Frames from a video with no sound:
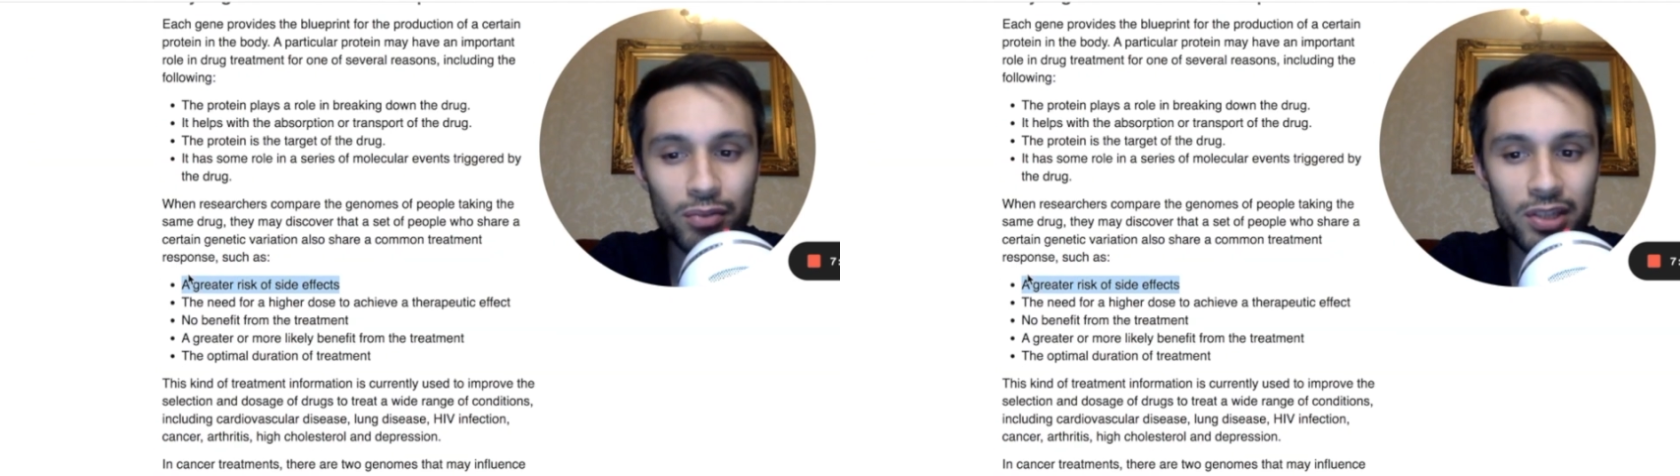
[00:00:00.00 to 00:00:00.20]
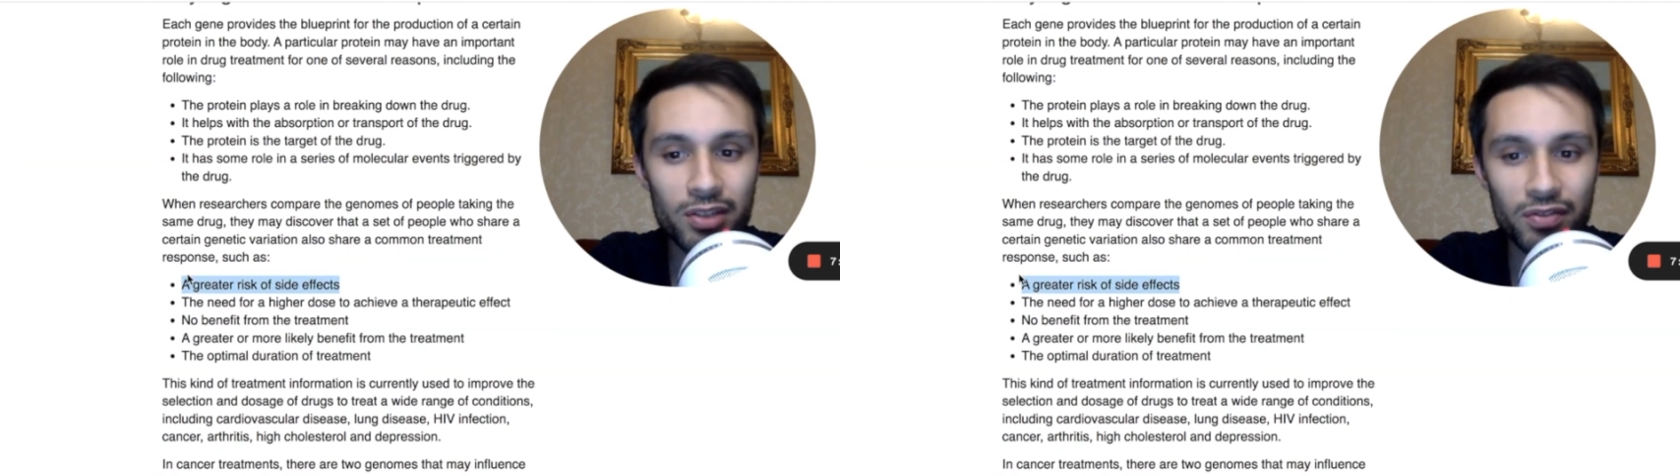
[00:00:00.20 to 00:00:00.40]

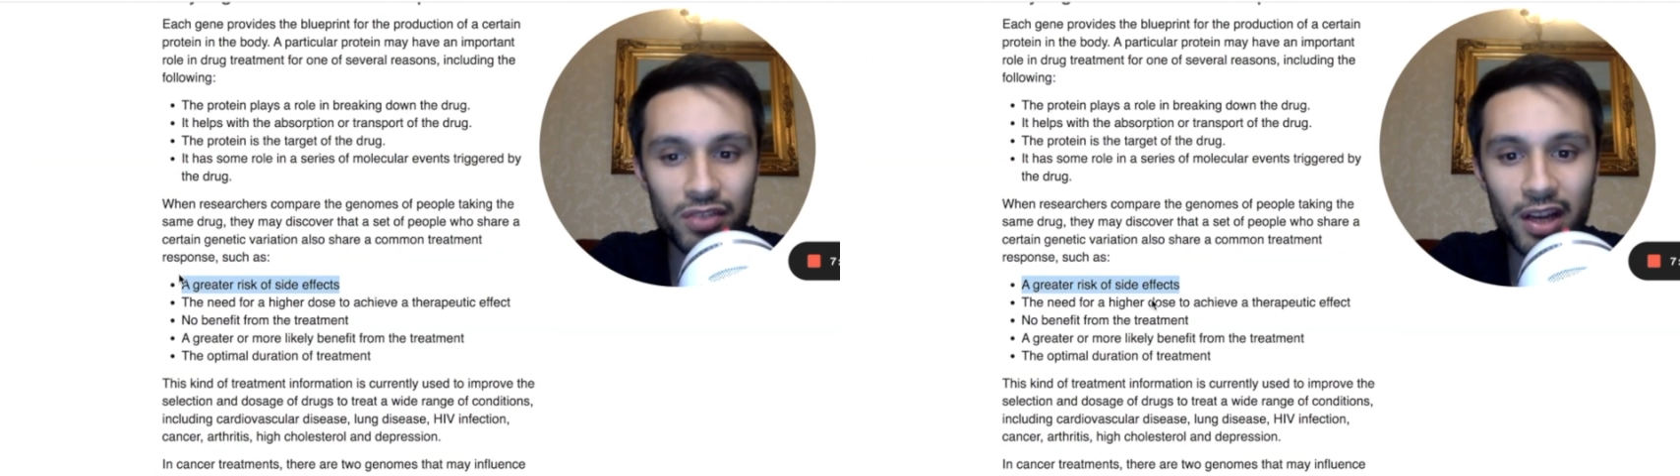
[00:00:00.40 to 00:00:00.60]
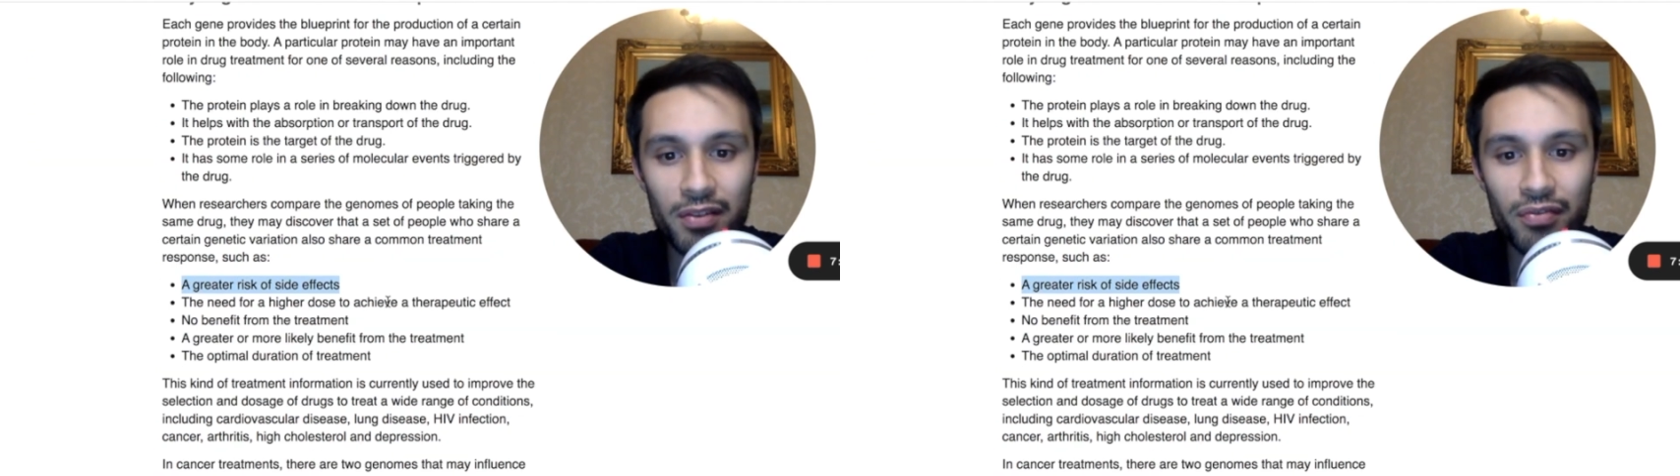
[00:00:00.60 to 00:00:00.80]
risk of
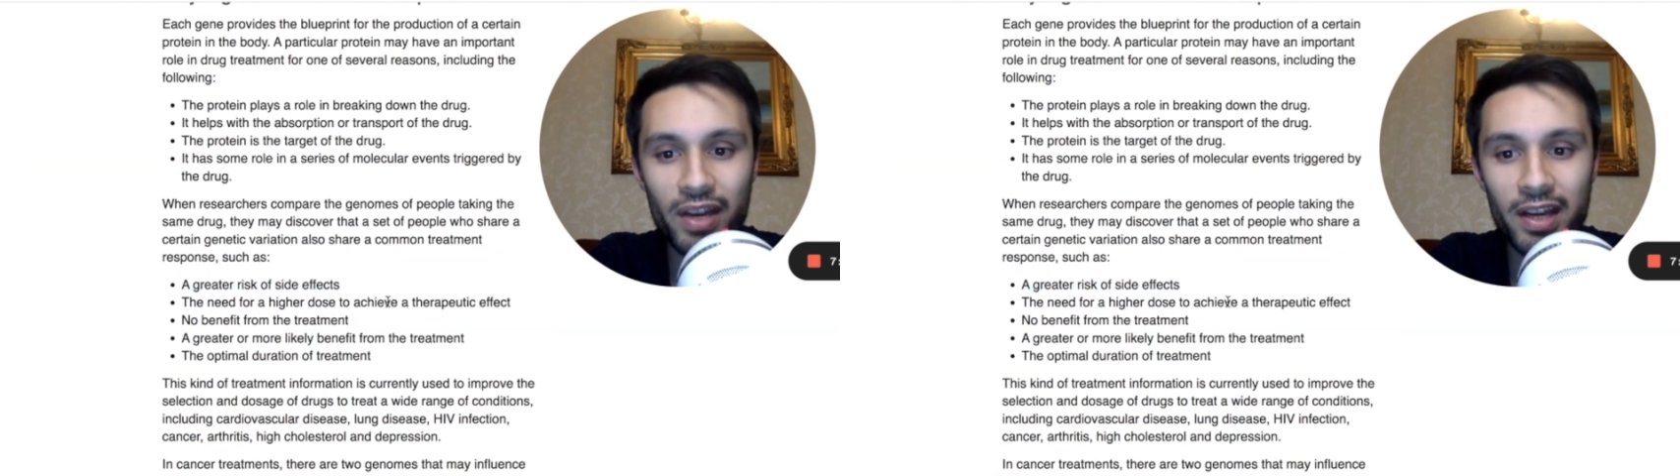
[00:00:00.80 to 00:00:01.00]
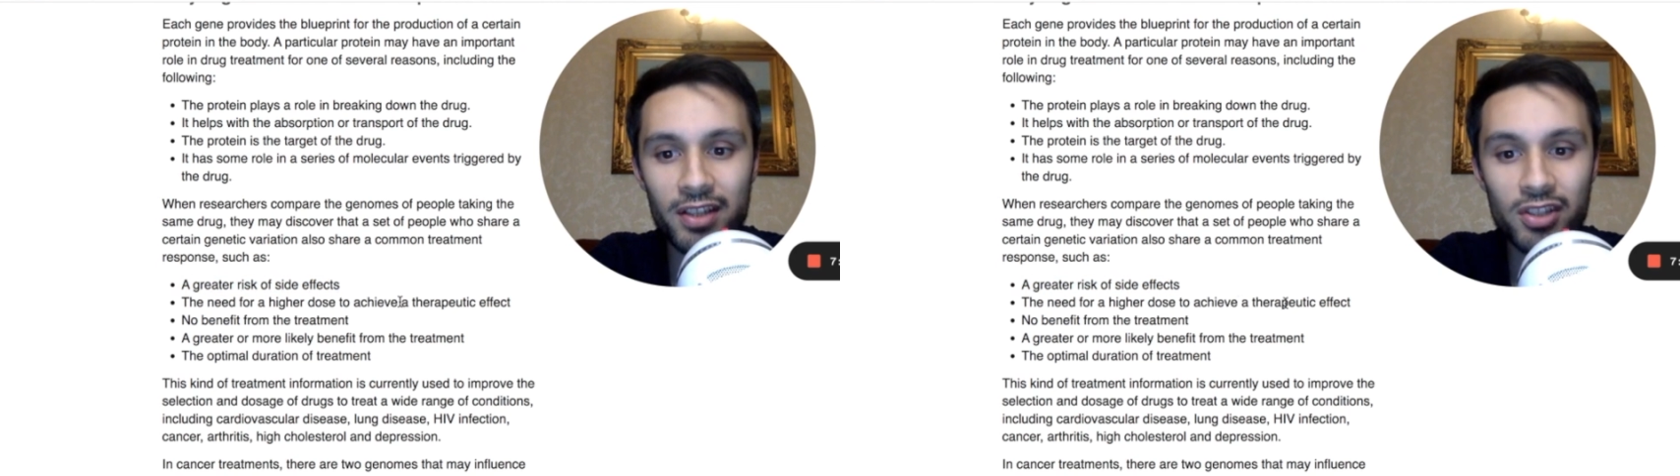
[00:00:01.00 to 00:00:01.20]
side
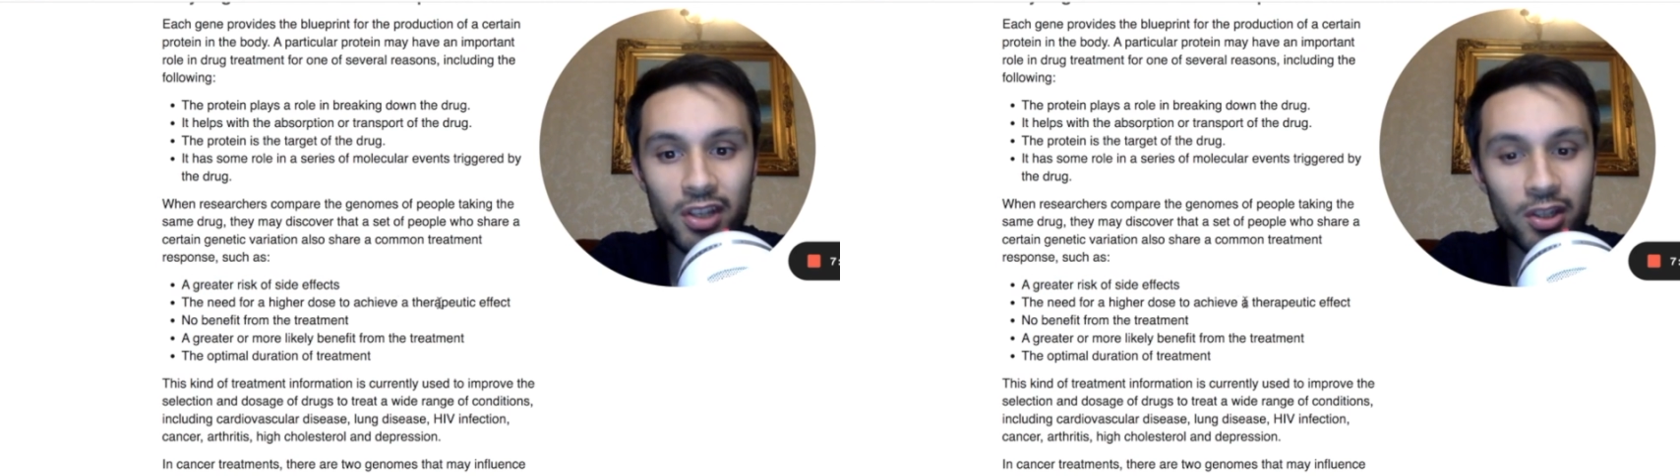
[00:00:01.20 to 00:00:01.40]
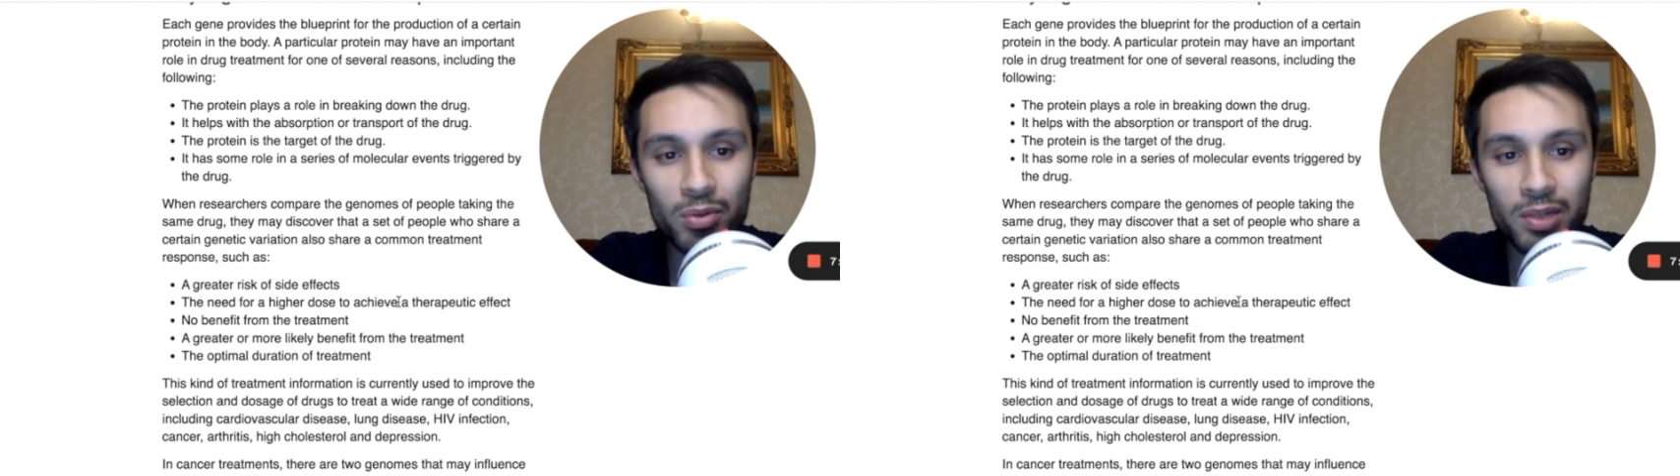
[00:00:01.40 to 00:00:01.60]
effects? Do